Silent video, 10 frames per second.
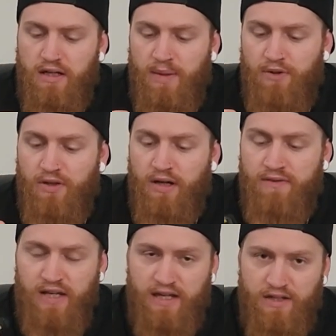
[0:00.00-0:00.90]

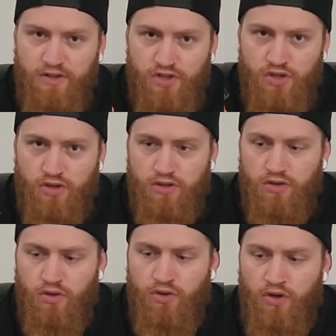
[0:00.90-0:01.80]
I've taken the shock
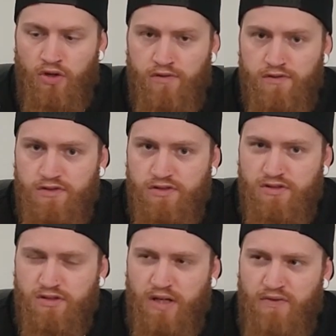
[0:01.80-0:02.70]
cord off
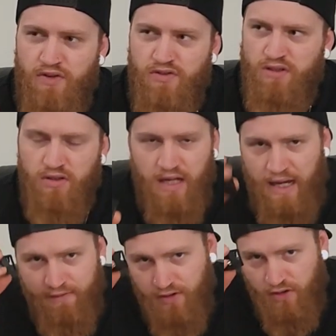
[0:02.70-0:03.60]
because I've noticed I don't
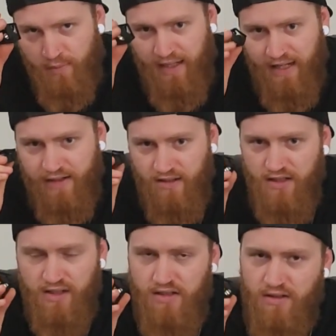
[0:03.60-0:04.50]
have it on my head.
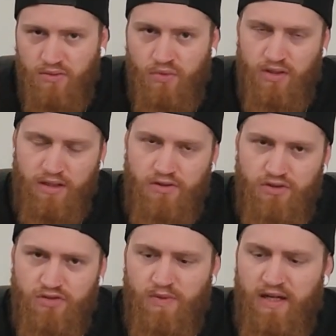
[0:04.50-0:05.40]
When I
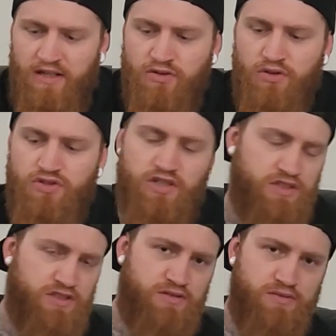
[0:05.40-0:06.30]
use my head torch,
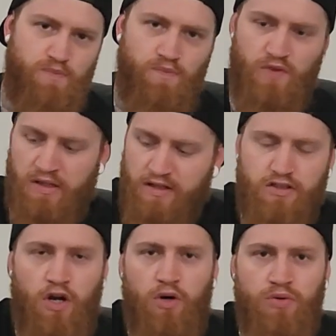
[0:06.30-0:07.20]
I like
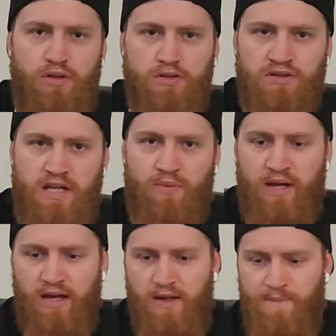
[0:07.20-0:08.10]
to hold it because that
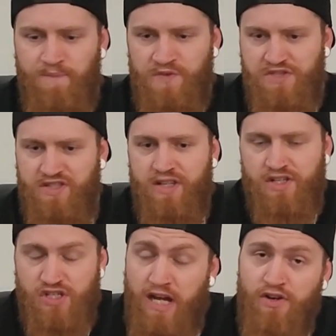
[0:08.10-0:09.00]
way you see the
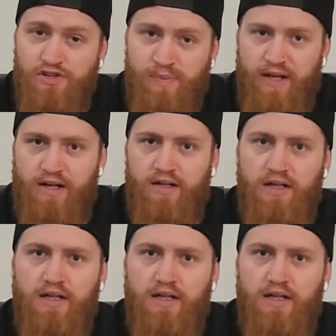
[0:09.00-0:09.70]
shadows better,